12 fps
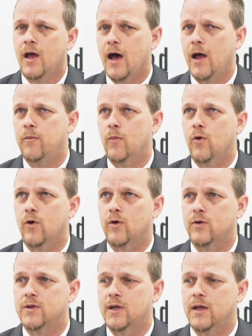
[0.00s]
I'm
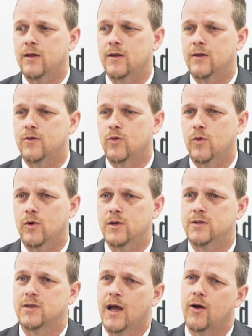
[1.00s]
more tend
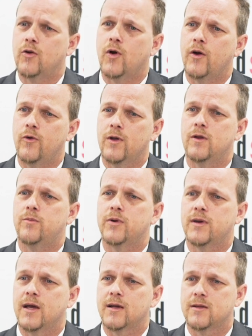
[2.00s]
towards how do I really
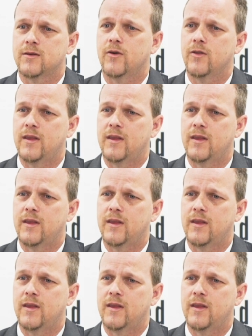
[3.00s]
protect